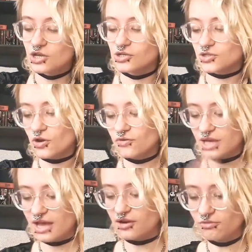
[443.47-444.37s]
So
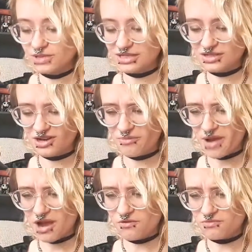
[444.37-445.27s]
yeah, it only took
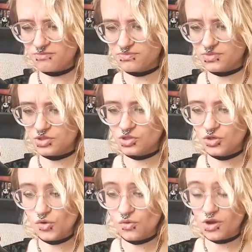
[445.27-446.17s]
about
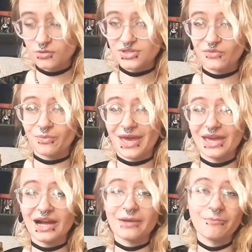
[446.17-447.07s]
2 coats of
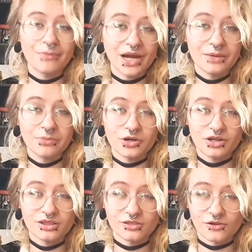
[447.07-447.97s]
paint. I might put
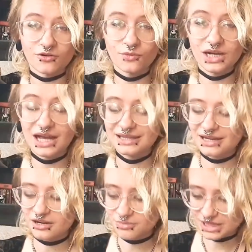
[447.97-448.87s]
a third one on
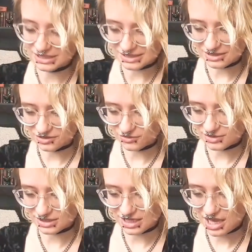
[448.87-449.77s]
there because I do
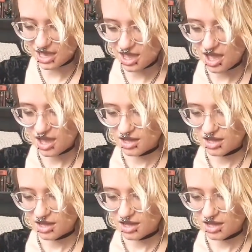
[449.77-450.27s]
see